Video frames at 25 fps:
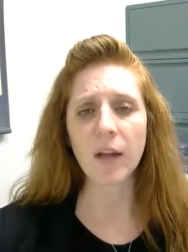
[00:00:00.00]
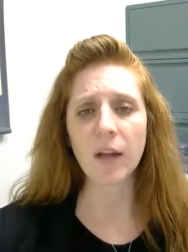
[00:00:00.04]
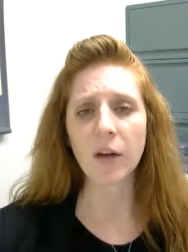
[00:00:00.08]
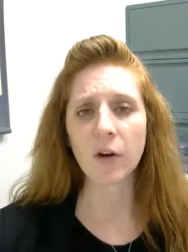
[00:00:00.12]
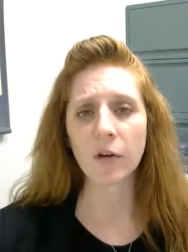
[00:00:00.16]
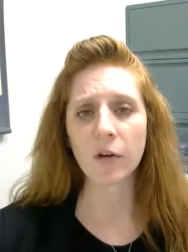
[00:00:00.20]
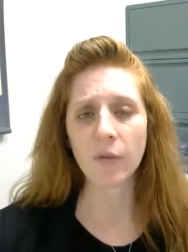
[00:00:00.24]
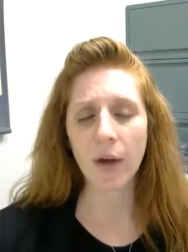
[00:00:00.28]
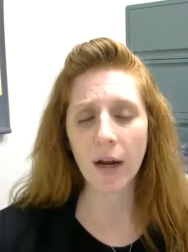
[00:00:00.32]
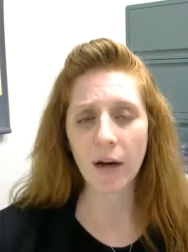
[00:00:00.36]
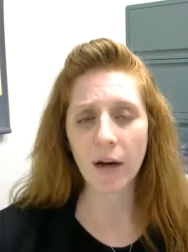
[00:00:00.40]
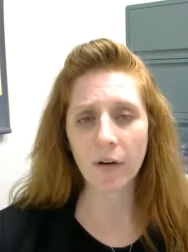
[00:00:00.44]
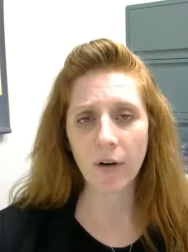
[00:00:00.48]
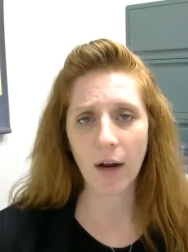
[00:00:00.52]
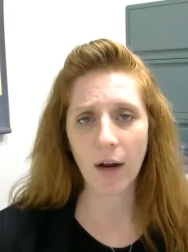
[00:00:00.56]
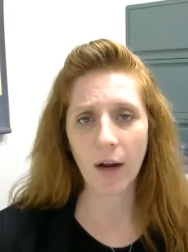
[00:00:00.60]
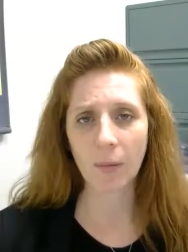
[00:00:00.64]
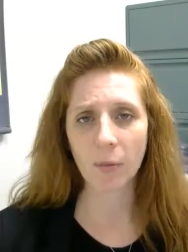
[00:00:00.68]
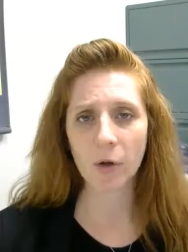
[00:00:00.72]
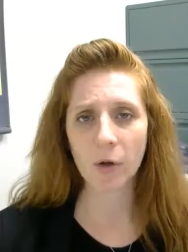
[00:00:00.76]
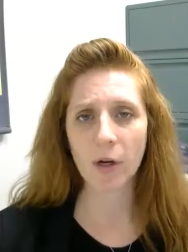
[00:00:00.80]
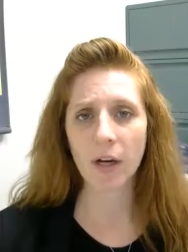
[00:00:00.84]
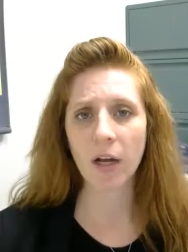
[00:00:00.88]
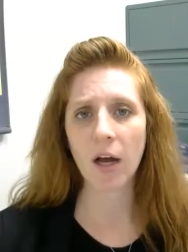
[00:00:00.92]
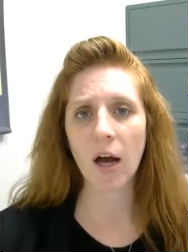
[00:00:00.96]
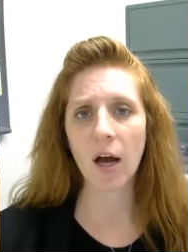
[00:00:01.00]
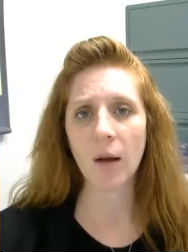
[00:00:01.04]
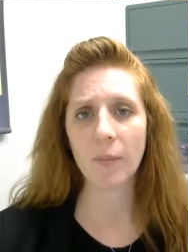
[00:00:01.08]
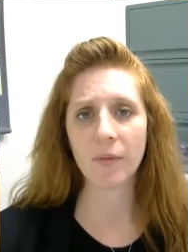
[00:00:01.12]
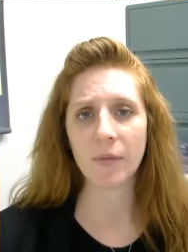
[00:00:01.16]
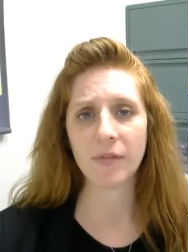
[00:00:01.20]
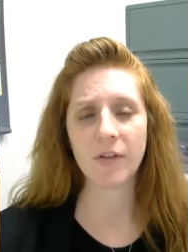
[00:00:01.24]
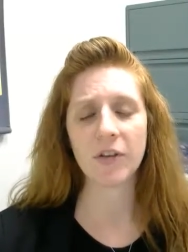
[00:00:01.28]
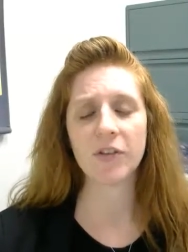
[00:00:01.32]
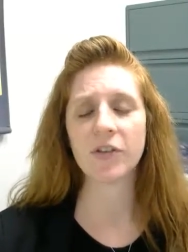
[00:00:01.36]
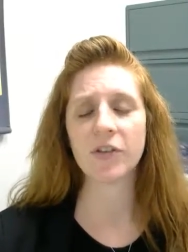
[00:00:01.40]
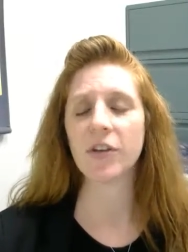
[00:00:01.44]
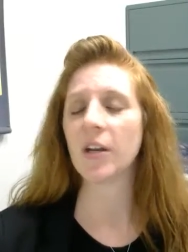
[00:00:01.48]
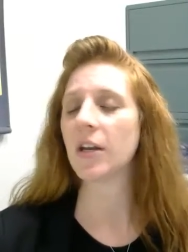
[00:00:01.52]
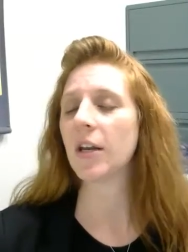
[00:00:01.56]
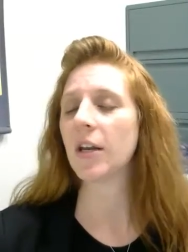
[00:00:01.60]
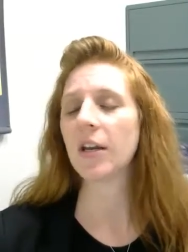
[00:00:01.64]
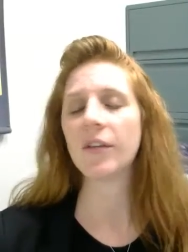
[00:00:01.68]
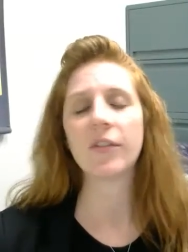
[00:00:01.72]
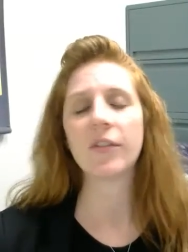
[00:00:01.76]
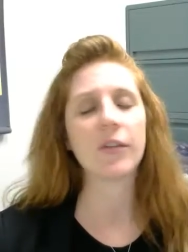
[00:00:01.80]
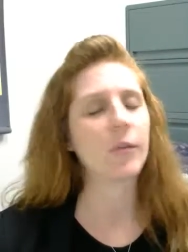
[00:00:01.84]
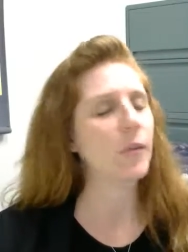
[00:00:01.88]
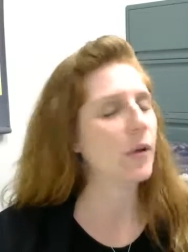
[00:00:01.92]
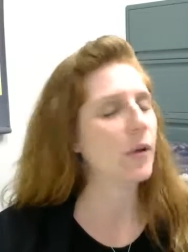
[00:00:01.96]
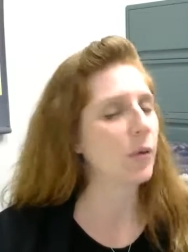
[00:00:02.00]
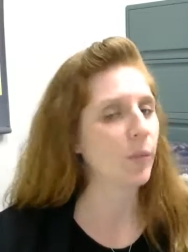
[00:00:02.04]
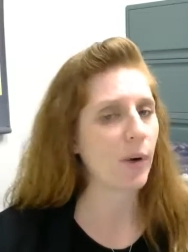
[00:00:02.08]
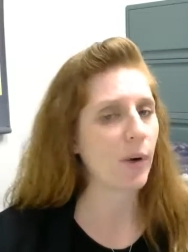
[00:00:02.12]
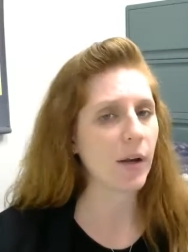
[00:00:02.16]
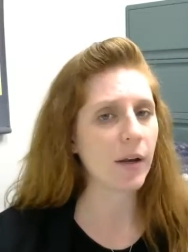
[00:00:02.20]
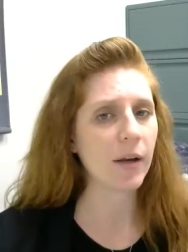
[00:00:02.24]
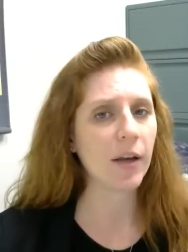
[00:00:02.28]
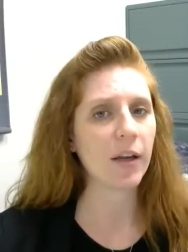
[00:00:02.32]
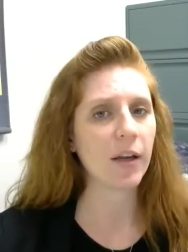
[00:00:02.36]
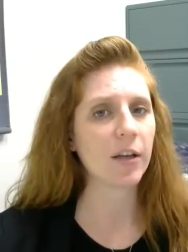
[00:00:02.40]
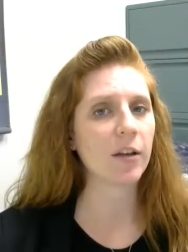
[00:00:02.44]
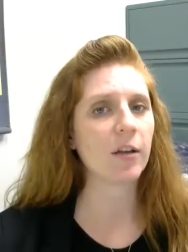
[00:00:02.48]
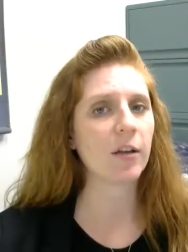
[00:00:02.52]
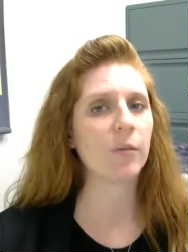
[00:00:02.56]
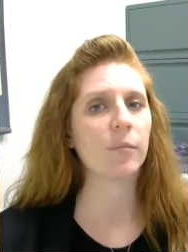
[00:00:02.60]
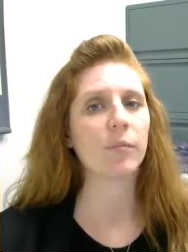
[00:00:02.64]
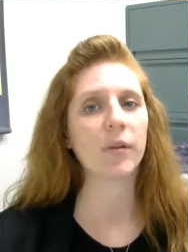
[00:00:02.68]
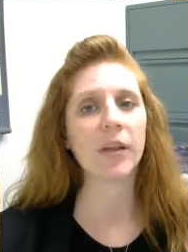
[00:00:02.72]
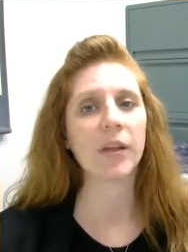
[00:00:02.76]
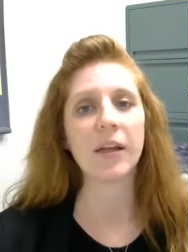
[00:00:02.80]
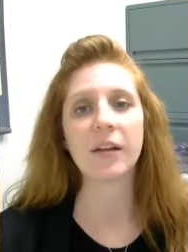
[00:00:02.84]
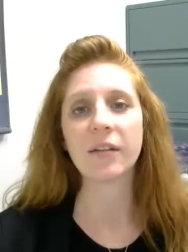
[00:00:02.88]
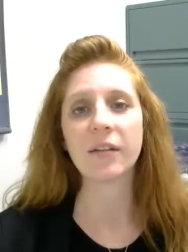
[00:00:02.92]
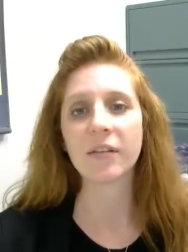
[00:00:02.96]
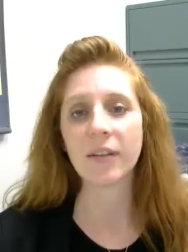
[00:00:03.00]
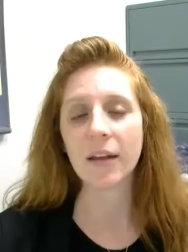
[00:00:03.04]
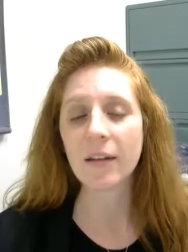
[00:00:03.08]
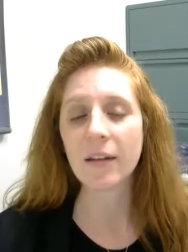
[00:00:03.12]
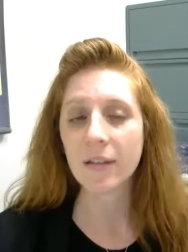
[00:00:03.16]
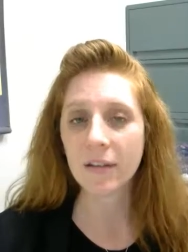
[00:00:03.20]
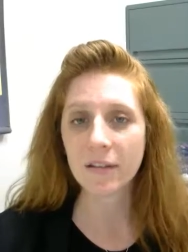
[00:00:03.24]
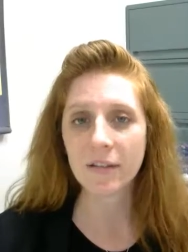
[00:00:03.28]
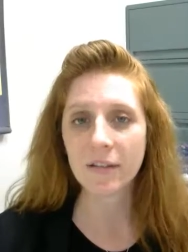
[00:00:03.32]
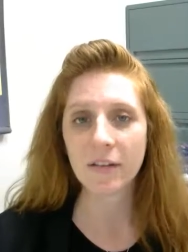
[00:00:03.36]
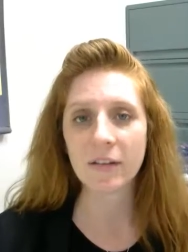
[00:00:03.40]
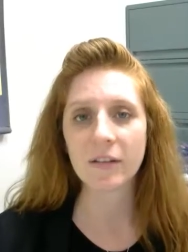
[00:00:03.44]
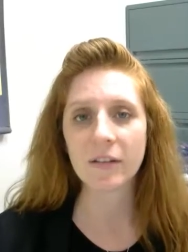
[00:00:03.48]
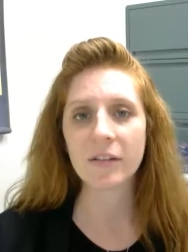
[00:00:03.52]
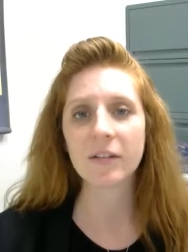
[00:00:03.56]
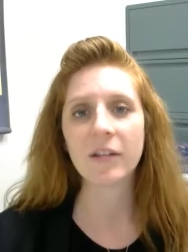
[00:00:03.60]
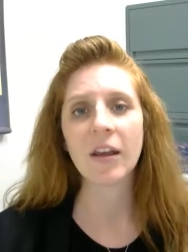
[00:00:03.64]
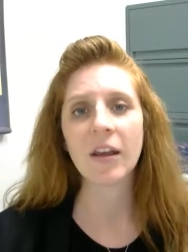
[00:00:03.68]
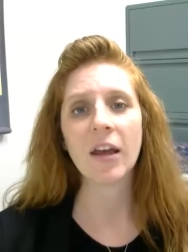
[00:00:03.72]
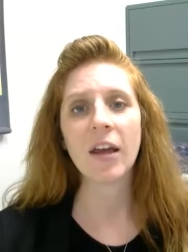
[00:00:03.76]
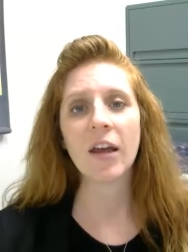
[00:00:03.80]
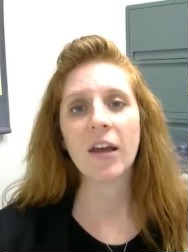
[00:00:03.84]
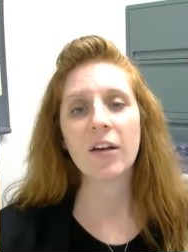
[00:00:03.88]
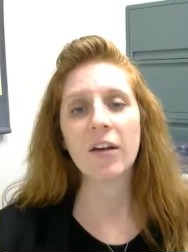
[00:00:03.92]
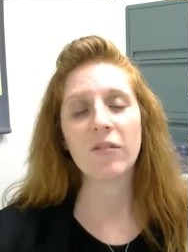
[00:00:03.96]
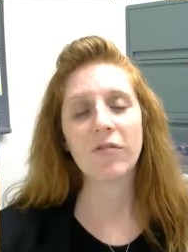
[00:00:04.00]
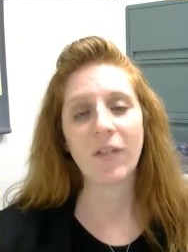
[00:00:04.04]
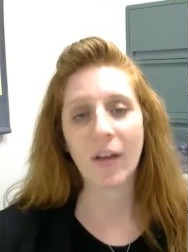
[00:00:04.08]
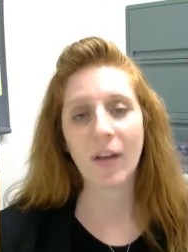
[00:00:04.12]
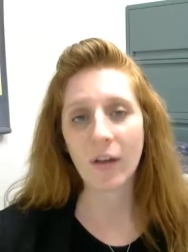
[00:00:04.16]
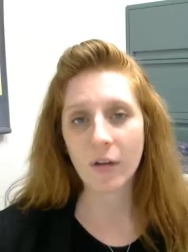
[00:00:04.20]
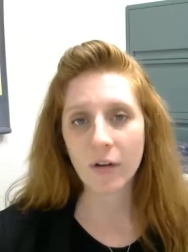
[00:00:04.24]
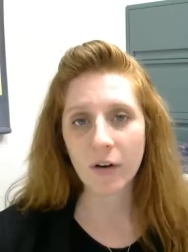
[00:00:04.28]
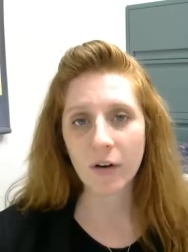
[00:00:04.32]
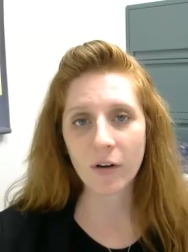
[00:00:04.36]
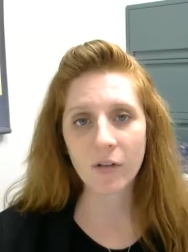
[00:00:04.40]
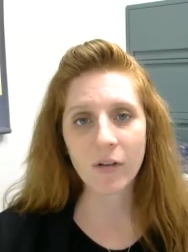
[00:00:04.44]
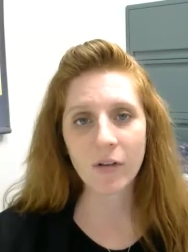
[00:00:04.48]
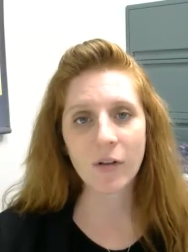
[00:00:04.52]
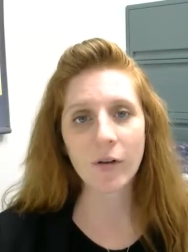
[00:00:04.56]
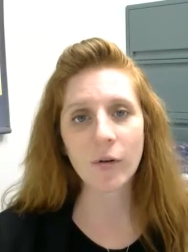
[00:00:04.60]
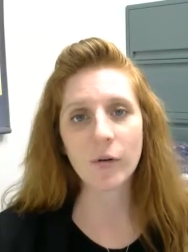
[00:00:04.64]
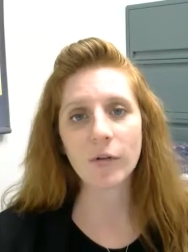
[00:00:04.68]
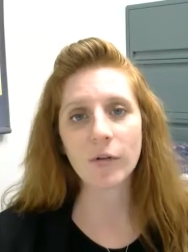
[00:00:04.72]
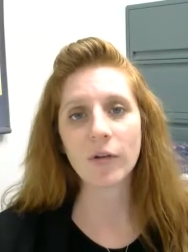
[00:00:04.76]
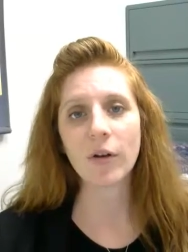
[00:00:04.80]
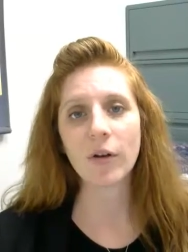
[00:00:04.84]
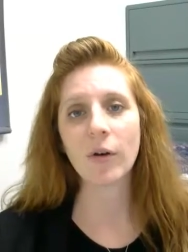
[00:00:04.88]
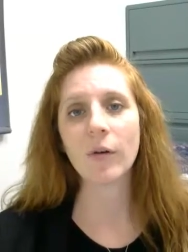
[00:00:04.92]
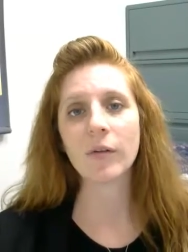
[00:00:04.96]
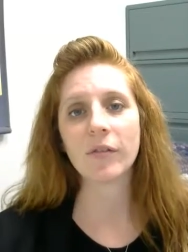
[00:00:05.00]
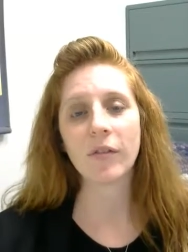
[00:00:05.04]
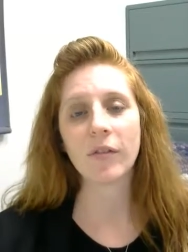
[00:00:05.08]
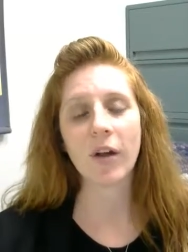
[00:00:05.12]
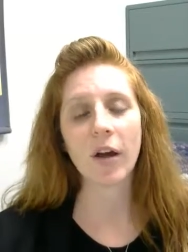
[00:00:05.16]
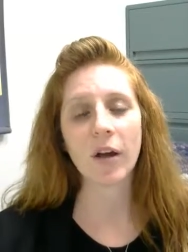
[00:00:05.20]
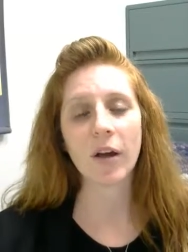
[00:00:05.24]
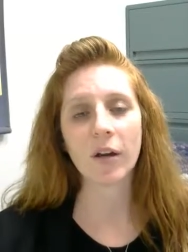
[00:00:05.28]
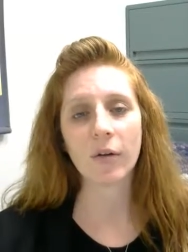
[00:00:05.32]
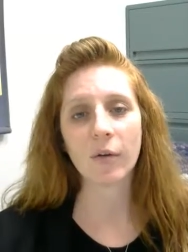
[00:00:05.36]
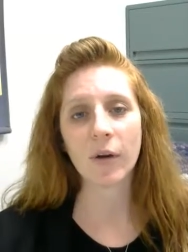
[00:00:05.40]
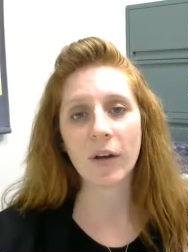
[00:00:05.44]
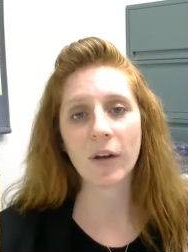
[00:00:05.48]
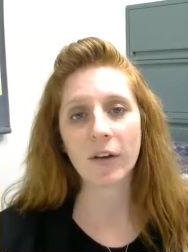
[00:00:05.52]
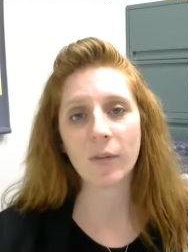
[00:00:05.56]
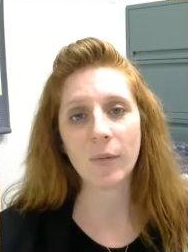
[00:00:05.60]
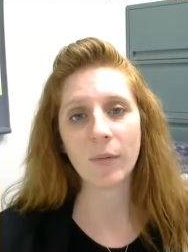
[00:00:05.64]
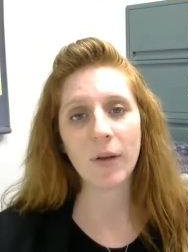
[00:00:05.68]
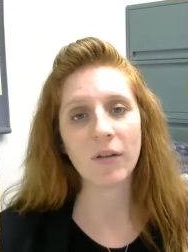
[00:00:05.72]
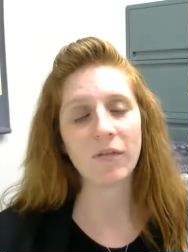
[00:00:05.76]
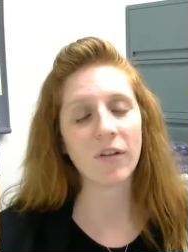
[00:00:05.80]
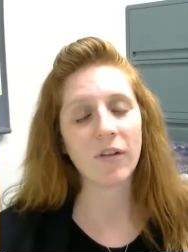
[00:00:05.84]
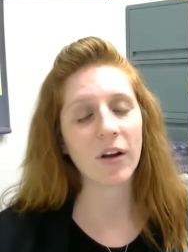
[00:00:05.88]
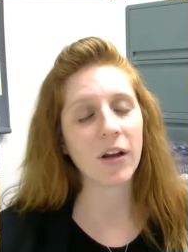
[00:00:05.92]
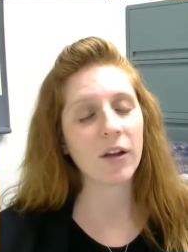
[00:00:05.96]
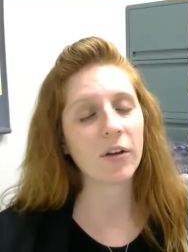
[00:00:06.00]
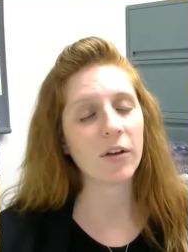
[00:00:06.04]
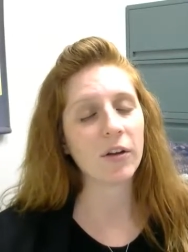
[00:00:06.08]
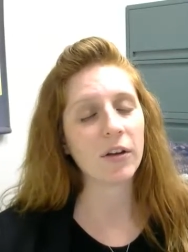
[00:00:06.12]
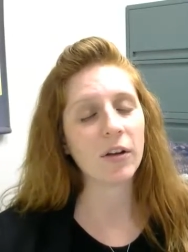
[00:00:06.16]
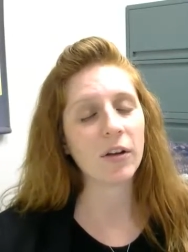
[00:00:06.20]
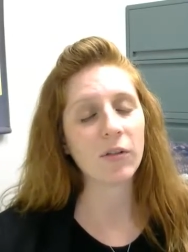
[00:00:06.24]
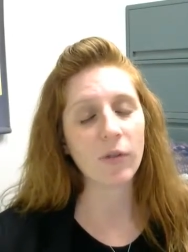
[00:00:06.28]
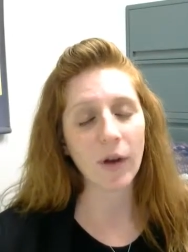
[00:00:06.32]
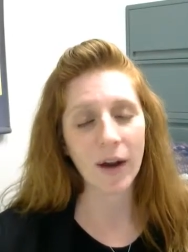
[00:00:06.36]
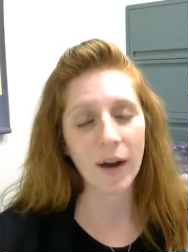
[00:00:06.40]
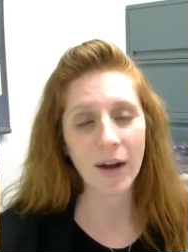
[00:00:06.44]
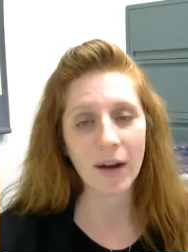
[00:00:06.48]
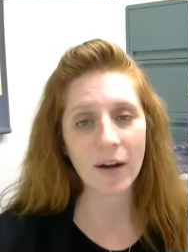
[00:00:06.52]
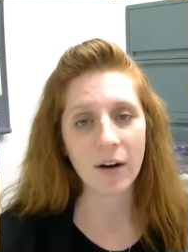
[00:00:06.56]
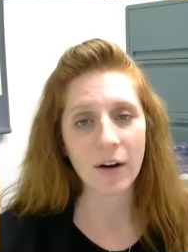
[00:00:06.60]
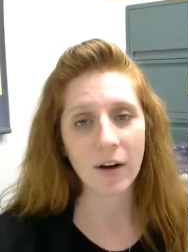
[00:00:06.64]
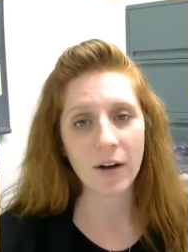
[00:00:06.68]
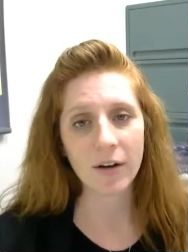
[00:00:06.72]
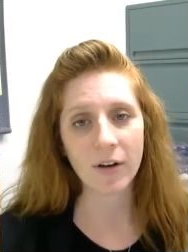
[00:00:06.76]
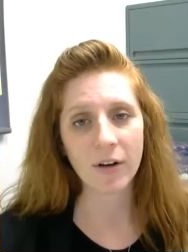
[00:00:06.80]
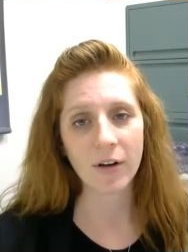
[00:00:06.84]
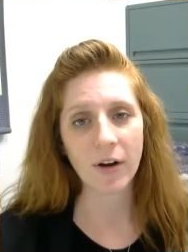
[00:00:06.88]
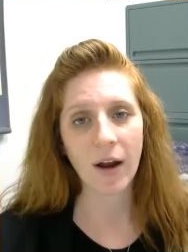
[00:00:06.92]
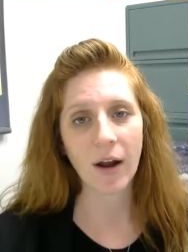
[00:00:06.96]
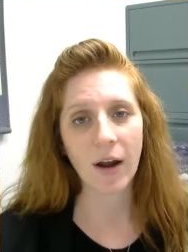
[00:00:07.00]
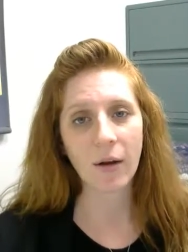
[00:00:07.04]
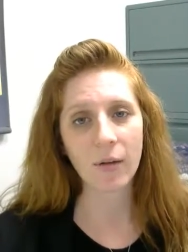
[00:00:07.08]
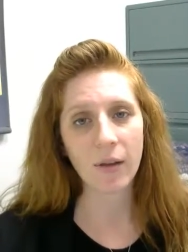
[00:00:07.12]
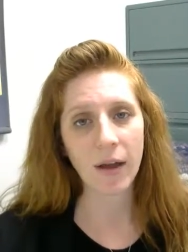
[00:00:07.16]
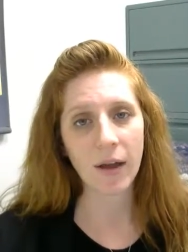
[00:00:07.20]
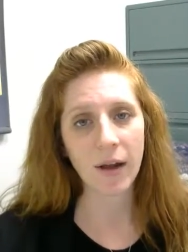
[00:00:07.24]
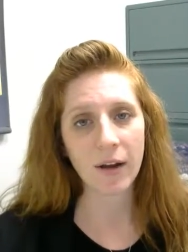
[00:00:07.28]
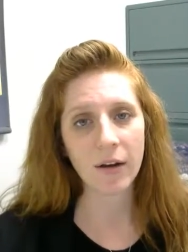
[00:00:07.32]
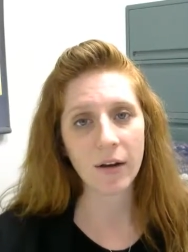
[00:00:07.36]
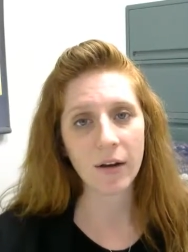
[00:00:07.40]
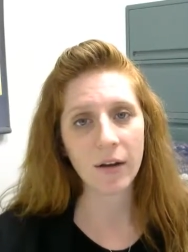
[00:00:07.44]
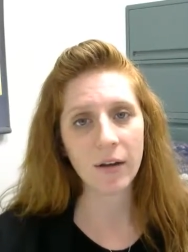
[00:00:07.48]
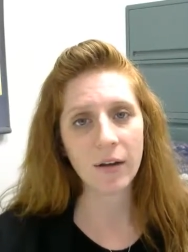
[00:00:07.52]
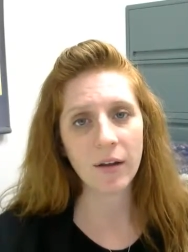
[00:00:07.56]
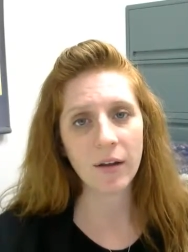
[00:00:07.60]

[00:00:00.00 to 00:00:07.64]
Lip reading: correct grammar and composition. It needs to be written in complete sentences. Failure to do so is not going to be a very good grade on your outline